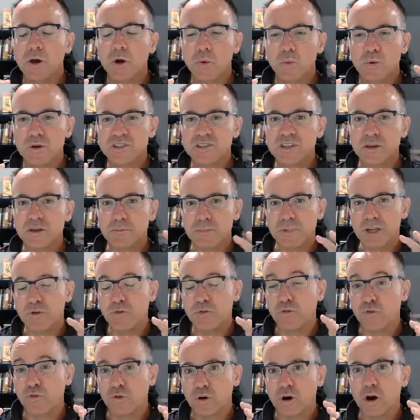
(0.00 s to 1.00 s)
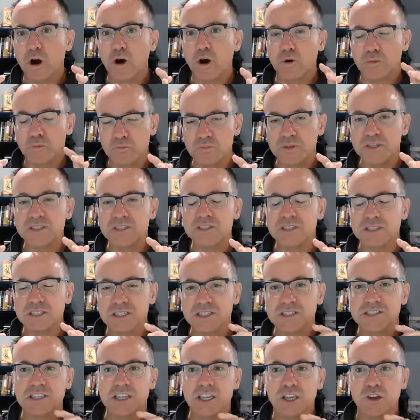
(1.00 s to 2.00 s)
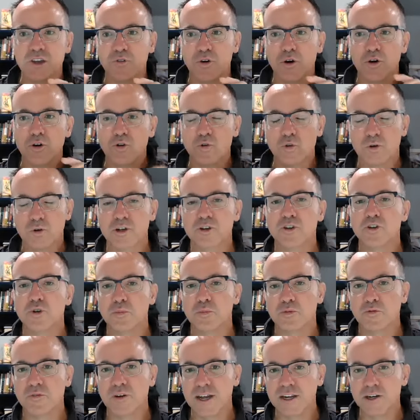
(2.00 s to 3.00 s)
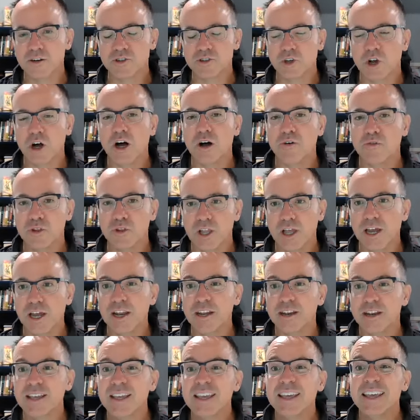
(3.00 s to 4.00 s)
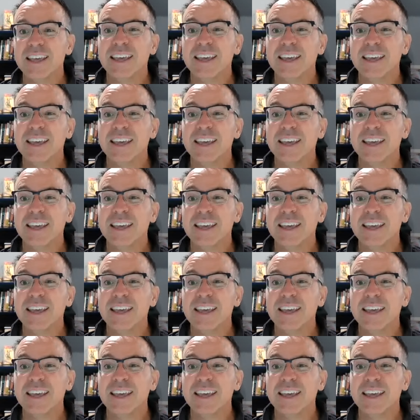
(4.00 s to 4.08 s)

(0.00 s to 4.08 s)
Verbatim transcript: what does it mean for our business if our critical providers offline